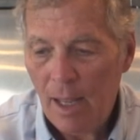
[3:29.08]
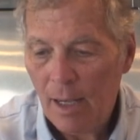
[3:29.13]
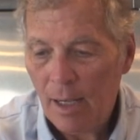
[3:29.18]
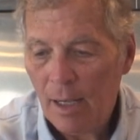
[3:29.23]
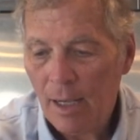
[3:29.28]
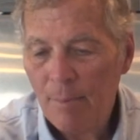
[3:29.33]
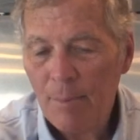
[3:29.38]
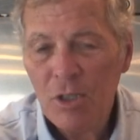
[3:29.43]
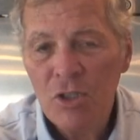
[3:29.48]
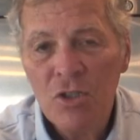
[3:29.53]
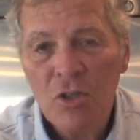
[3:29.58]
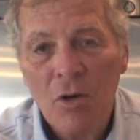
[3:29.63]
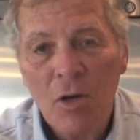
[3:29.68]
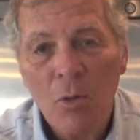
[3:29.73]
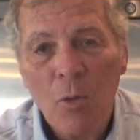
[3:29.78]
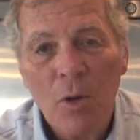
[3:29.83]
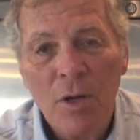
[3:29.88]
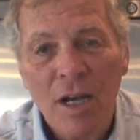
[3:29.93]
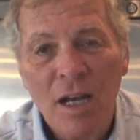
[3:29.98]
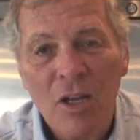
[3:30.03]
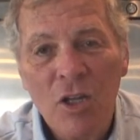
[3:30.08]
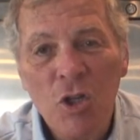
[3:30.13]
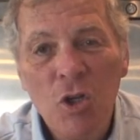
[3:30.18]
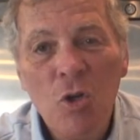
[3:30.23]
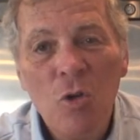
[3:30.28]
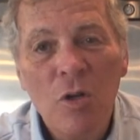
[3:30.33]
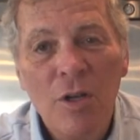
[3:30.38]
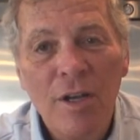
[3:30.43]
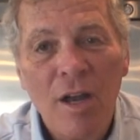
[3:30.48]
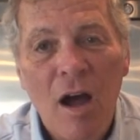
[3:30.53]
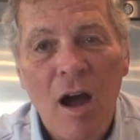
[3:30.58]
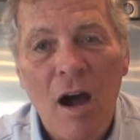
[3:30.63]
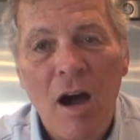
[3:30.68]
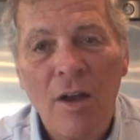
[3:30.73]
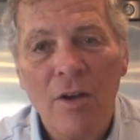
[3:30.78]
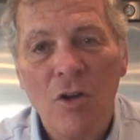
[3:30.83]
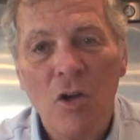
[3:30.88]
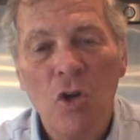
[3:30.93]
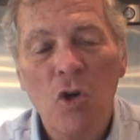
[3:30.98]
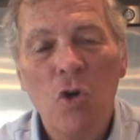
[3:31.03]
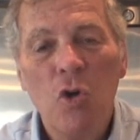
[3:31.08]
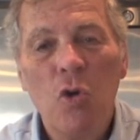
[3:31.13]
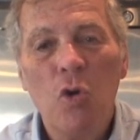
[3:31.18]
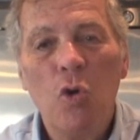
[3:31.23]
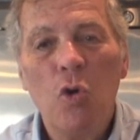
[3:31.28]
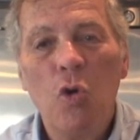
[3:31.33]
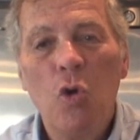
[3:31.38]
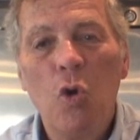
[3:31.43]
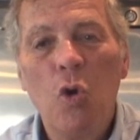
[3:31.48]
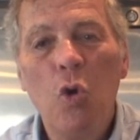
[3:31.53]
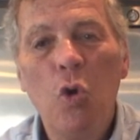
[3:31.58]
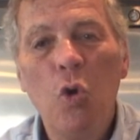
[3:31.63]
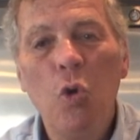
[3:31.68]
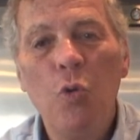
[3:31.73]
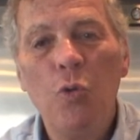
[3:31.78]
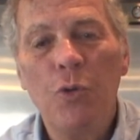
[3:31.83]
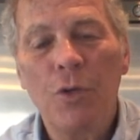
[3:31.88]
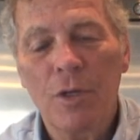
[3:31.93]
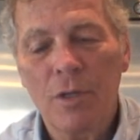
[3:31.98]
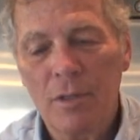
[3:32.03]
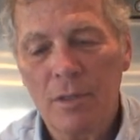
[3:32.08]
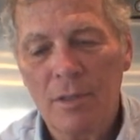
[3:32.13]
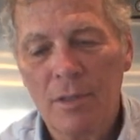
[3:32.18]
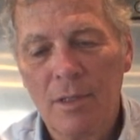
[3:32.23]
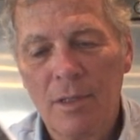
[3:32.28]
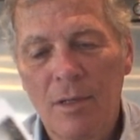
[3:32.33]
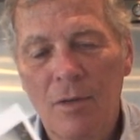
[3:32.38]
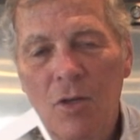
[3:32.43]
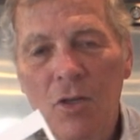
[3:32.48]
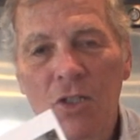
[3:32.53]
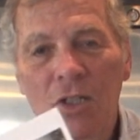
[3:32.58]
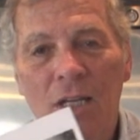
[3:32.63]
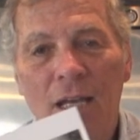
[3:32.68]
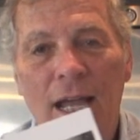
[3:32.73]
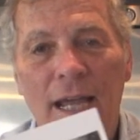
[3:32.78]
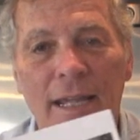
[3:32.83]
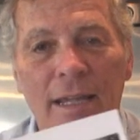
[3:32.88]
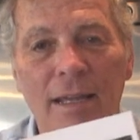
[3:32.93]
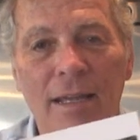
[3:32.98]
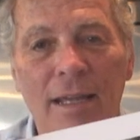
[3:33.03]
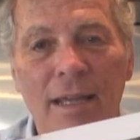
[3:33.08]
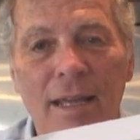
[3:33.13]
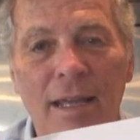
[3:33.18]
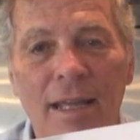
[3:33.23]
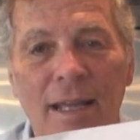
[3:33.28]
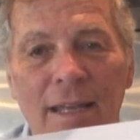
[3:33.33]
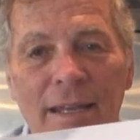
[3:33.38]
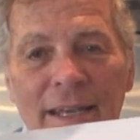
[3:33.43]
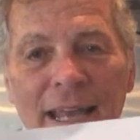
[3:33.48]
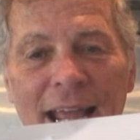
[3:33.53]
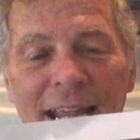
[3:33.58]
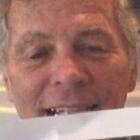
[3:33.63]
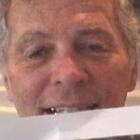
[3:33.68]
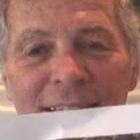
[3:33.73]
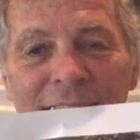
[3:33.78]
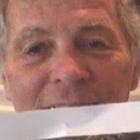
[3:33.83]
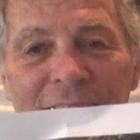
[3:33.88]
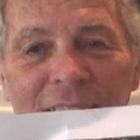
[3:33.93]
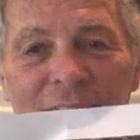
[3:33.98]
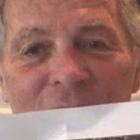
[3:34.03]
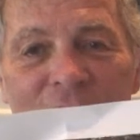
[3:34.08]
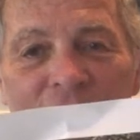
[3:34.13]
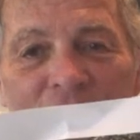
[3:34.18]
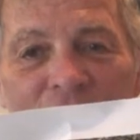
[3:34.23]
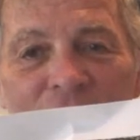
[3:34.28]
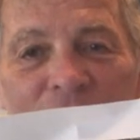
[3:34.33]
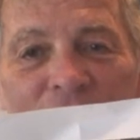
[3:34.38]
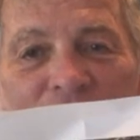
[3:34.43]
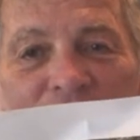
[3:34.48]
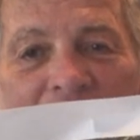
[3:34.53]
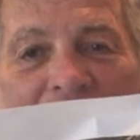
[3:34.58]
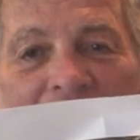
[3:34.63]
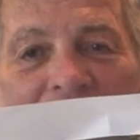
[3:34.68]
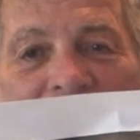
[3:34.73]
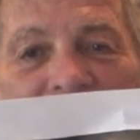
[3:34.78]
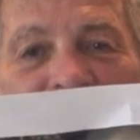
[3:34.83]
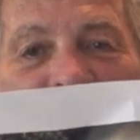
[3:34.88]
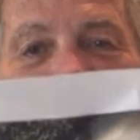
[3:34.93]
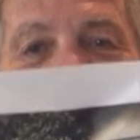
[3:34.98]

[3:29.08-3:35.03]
Let me show you what a Uhlenhaut hoot looks like in 1955.